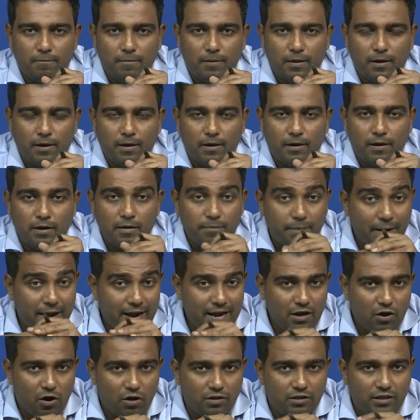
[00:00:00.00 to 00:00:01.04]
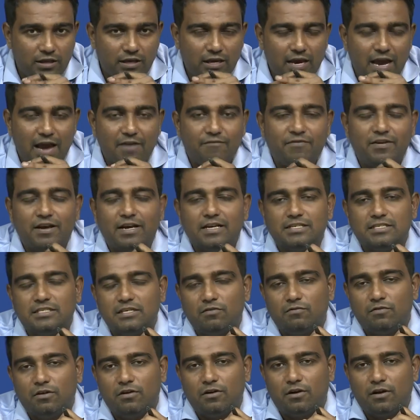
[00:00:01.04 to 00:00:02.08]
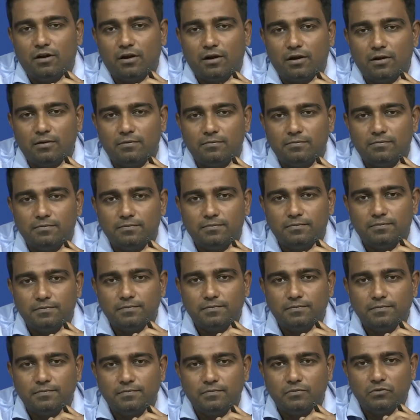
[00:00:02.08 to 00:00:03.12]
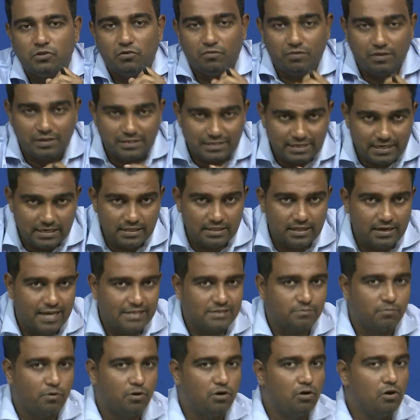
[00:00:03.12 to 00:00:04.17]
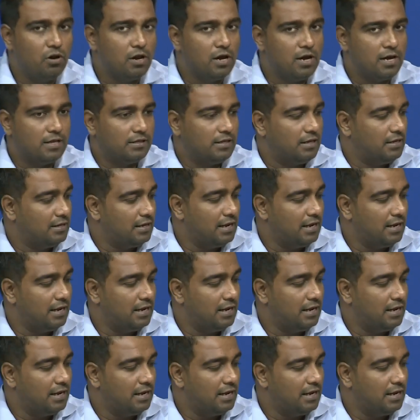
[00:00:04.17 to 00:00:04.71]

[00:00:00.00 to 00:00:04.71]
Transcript: uh, depending on the efficacy of the drug. So, we will see in the next module till